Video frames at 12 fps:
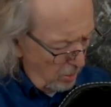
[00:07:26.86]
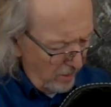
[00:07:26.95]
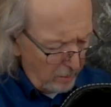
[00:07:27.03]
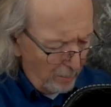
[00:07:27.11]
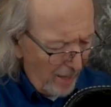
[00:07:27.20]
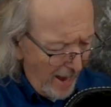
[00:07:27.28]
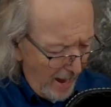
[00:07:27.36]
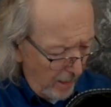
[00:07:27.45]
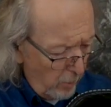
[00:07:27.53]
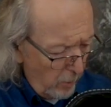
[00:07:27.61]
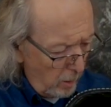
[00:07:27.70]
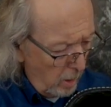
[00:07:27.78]
oh, it's black.
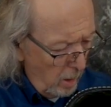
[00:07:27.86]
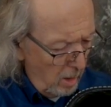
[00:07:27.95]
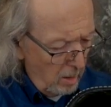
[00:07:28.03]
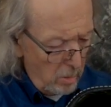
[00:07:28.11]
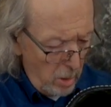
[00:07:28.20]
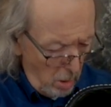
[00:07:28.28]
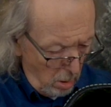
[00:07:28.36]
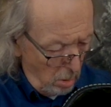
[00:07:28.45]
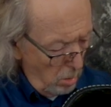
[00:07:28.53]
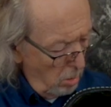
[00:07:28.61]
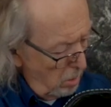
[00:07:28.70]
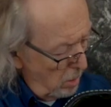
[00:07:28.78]
I went, no,